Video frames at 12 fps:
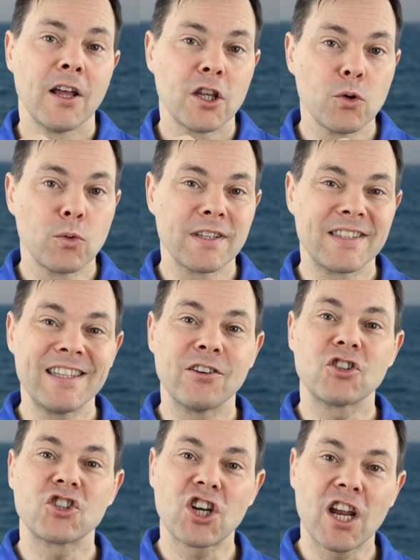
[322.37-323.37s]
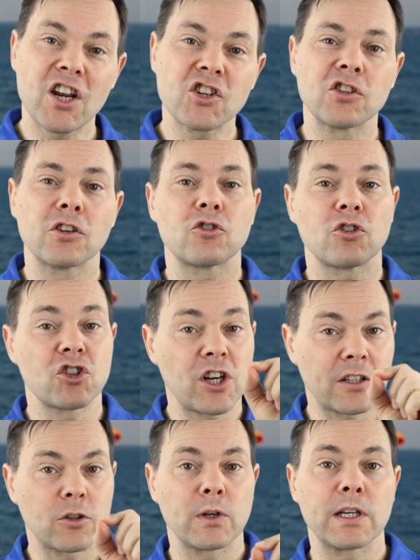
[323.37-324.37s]
you will see a change in the
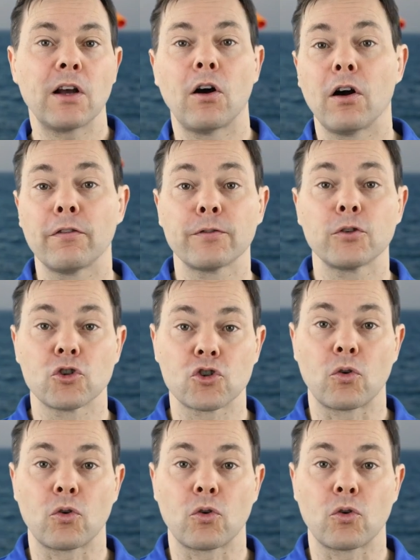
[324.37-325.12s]
trajectory of the